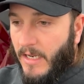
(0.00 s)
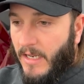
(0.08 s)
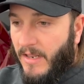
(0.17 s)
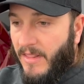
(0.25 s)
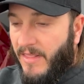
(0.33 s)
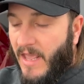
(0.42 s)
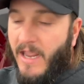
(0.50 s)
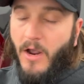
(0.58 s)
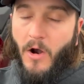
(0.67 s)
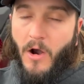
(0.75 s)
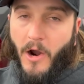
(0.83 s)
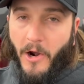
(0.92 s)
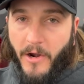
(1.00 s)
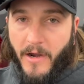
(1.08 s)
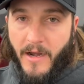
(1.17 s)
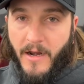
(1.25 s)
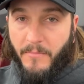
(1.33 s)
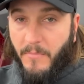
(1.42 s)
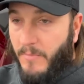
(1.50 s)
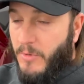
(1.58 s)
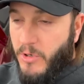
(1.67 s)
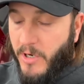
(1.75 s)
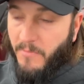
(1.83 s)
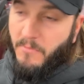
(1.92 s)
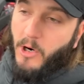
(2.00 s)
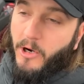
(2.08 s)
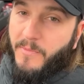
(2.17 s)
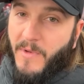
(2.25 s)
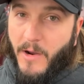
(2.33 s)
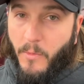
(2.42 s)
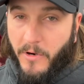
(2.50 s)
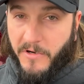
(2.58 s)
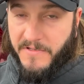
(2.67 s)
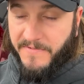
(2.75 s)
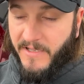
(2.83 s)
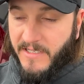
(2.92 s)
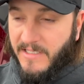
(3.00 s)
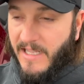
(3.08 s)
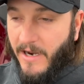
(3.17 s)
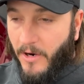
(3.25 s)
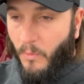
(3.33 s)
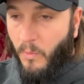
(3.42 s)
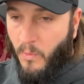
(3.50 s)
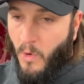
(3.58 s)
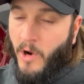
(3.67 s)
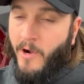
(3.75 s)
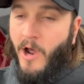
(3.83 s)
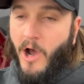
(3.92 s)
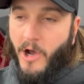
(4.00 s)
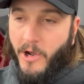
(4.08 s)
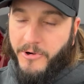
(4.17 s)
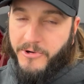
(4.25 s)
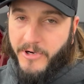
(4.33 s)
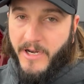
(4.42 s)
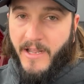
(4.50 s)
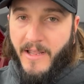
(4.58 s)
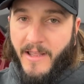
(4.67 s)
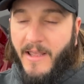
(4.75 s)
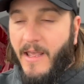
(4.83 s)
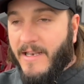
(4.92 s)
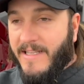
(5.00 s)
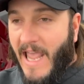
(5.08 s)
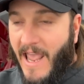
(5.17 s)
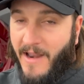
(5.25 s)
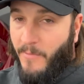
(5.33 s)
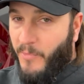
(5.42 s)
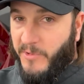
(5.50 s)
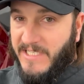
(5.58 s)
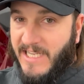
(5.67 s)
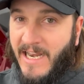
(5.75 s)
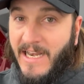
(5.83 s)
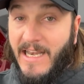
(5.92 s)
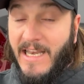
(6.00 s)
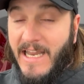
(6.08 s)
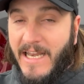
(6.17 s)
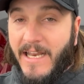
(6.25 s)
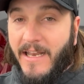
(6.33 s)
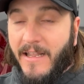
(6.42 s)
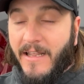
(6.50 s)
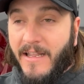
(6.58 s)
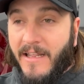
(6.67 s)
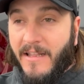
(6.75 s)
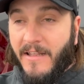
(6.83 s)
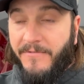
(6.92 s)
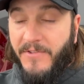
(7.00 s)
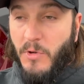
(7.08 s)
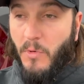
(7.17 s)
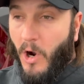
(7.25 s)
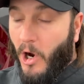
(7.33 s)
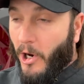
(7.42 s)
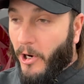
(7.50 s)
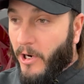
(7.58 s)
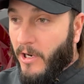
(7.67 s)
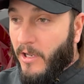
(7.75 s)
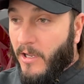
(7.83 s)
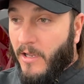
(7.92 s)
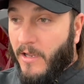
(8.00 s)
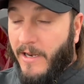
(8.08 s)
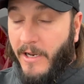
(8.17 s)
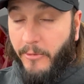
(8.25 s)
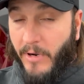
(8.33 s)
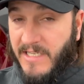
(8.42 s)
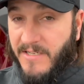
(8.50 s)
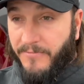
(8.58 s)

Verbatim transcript: they are, and you can mark my words for this, they are 110% needed if you are an aggressive